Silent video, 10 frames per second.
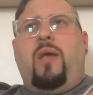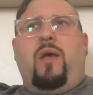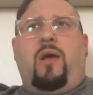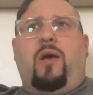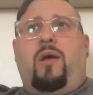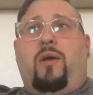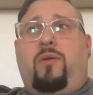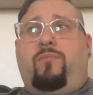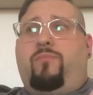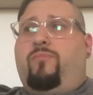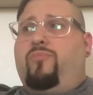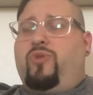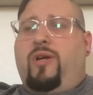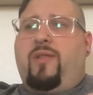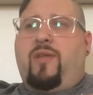uh,
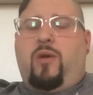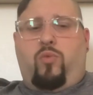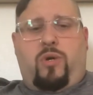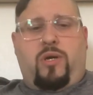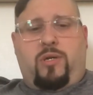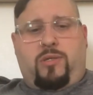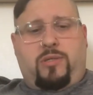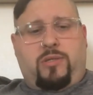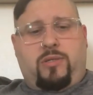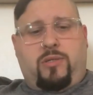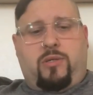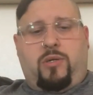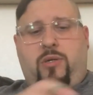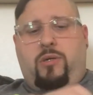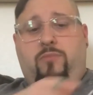Trying to think what else
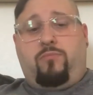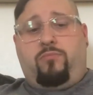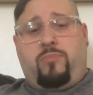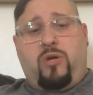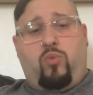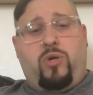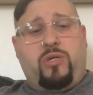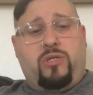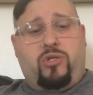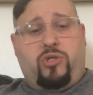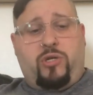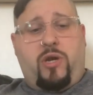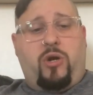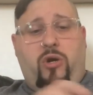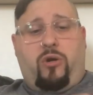I wanted to
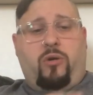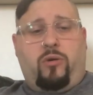share.